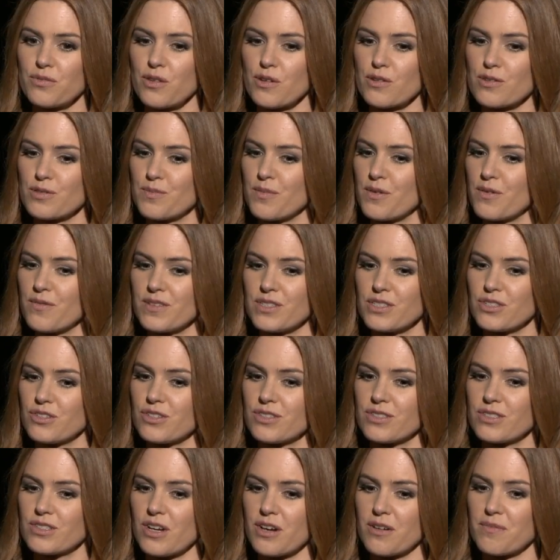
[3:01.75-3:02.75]
those movies
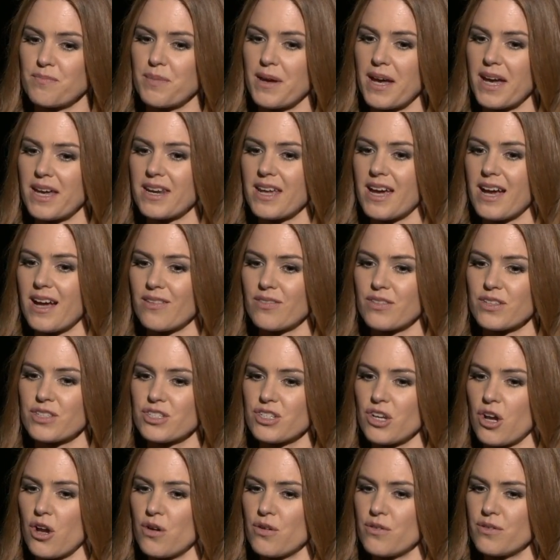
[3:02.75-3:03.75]
just don't pan out. The
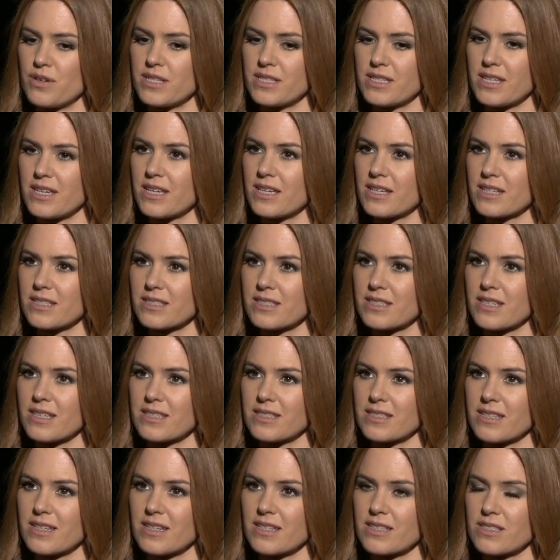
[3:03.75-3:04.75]
tone is
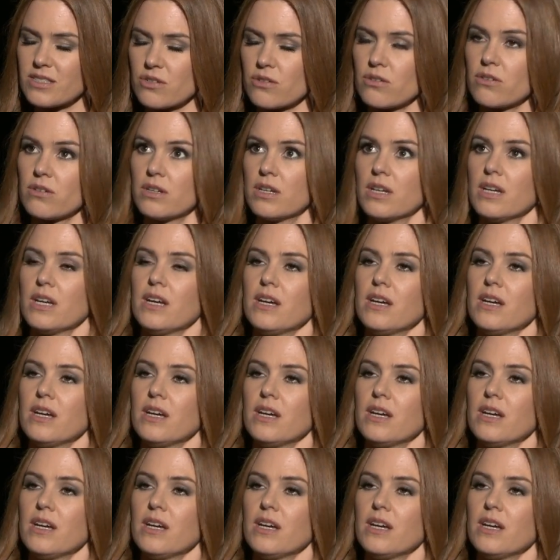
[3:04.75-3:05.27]
inconsistent, or